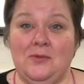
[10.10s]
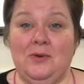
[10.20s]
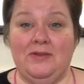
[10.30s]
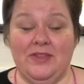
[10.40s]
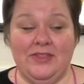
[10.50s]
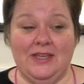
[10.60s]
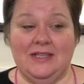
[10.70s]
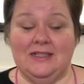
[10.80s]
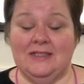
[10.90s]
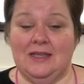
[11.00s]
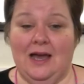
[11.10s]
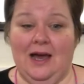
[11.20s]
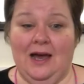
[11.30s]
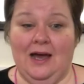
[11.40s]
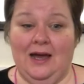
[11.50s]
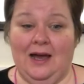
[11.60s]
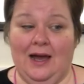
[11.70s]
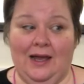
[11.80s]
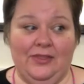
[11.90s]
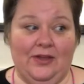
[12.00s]
one of the things
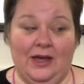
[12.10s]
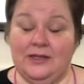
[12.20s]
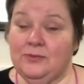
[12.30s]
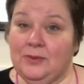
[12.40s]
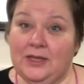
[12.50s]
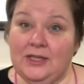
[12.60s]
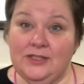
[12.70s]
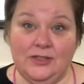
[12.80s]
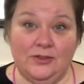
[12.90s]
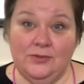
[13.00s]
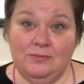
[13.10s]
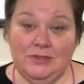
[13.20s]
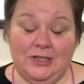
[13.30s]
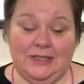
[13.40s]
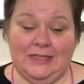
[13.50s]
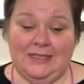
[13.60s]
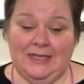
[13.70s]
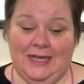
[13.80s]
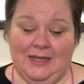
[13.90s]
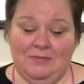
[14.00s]
I thought we could do during this
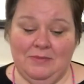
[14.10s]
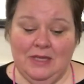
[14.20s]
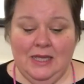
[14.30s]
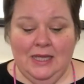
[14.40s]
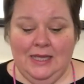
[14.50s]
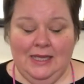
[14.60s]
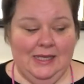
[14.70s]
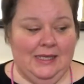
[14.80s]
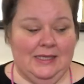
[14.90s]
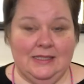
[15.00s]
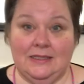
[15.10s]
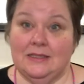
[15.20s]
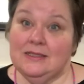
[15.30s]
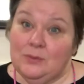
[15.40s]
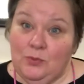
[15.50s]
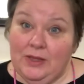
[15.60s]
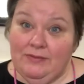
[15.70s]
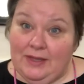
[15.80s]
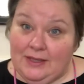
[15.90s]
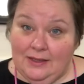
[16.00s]
time is some
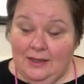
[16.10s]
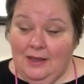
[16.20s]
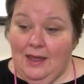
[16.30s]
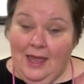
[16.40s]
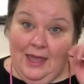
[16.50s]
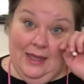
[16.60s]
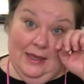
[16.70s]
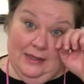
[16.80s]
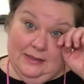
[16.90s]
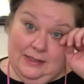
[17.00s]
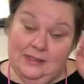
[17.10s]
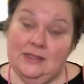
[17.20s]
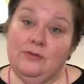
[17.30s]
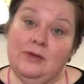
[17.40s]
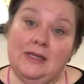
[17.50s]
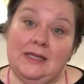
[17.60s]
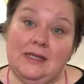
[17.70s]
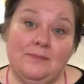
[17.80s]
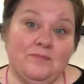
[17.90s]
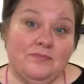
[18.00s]
weaving. And it's a
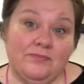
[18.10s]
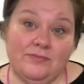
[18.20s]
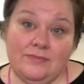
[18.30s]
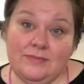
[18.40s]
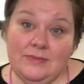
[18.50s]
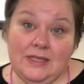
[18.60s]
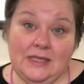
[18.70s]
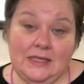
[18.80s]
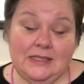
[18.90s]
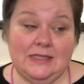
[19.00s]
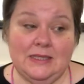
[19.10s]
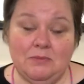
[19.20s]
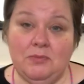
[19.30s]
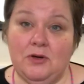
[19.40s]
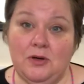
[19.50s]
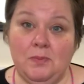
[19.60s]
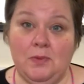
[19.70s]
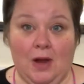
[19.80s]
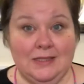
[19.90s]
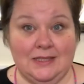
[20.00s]
really simple
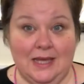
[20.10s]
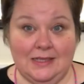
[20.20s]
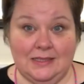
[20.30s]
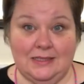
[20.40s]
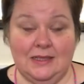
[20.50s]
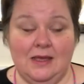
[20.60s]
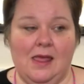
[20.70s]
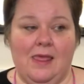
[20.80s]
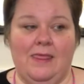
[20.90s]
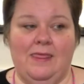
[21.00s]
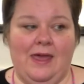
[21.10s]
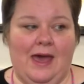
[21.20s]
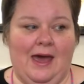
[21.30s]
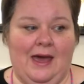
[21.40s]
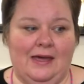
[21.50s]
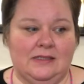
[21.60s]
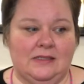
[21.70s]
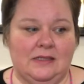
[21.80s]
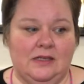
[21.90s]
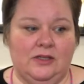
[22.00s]
process
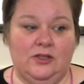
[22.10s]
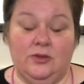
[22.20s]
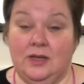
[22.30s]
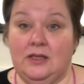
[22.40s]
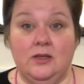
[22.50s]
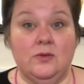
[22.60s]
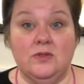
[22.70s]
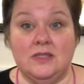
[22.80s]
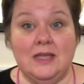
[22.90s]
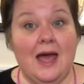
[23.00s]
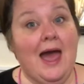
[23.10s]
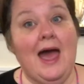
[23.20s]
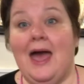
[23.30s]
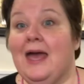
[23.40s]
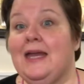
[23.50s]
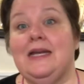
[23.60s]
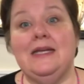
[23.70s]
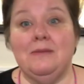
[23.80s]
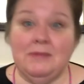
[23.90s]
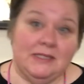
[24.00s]
that you can use
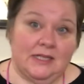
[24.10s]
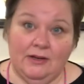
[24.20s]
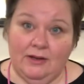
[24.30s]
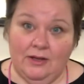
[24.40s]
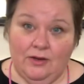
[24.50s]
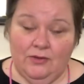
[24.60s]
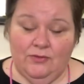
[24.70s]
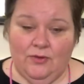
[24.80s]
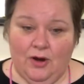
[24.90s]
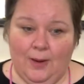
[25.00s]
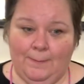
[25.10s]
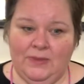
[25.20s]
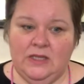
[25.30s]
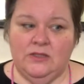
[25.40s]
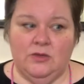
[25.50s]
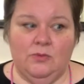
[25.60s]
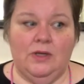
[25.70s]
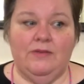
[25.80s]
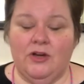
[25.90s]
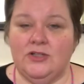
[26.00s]
any material for. So
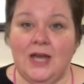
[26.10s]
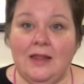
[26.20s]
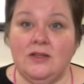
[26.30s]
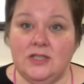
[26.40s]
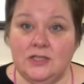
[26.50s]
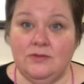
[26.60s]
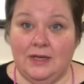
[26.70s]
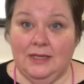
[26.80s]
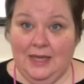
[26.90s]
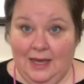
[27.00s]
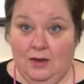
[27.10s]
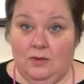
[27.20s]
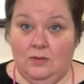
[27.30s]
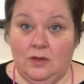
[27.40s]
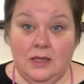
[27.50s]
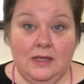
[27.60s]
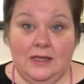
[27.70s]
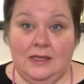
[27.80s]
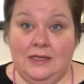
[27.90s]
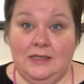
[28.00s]
one of our challenges right now
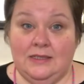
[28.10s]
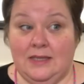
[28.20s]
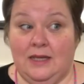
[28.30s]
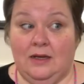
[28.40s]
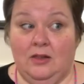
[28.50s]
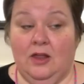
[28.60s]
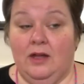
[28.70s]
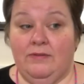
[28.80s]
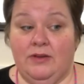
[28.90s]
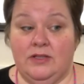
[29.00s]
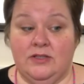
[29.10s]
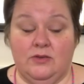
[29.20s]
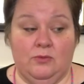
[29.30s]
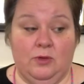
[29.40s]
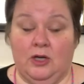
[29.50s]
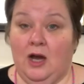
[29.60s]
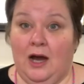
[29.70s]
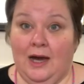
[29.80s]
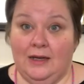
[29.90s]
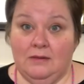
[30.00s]
is that a lot of us were
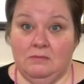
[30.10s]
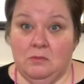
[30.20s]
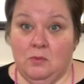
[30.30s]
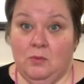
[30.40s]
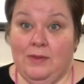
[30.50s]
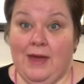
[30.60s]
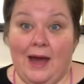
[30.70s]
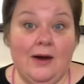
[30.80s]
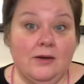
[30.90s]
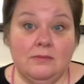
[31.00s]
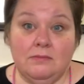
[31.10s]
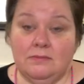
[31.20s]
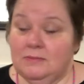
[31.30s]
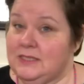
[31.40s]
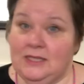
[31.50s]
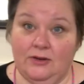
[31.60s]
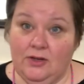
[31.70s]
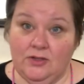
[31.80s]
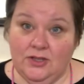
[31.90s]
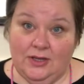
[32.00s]
caught without
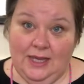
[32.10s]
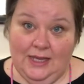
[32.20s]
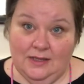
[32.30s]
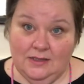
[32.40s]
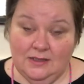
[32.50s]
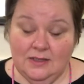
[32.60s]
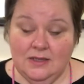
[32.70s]
materials on hand.